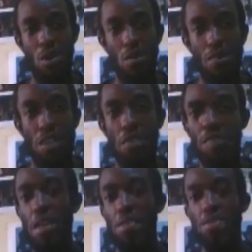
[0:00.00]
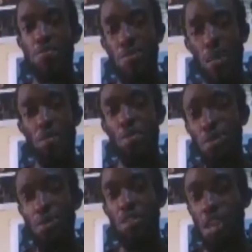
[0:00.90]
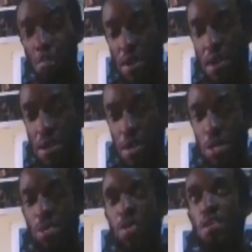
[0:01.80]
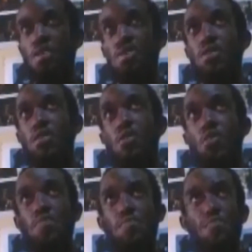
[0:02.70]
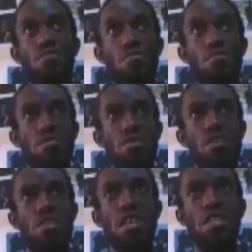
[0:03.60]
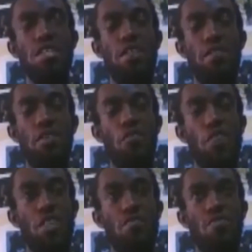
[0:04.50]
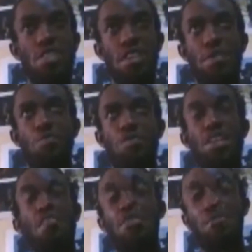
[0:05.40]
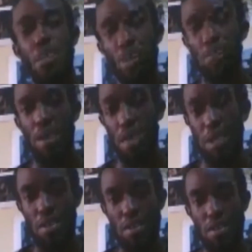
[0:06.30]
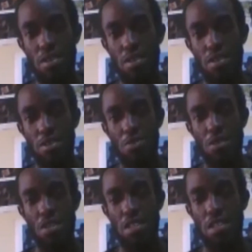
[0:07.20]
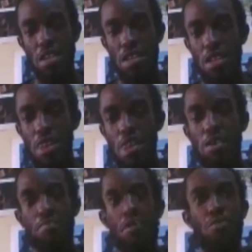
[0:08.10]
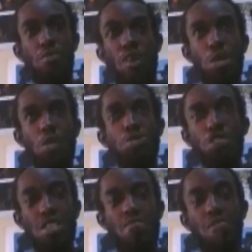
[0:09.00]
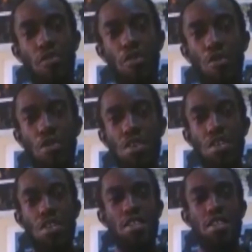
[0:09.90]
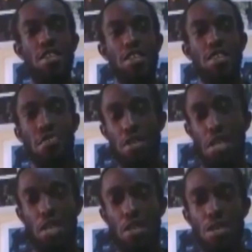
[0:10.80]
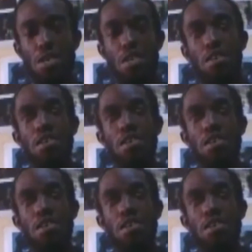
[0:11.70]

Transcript: on them, they don't spend on you that much. So they're just a few festivals that could give you money back. You understand? But what you use them for is the reputation,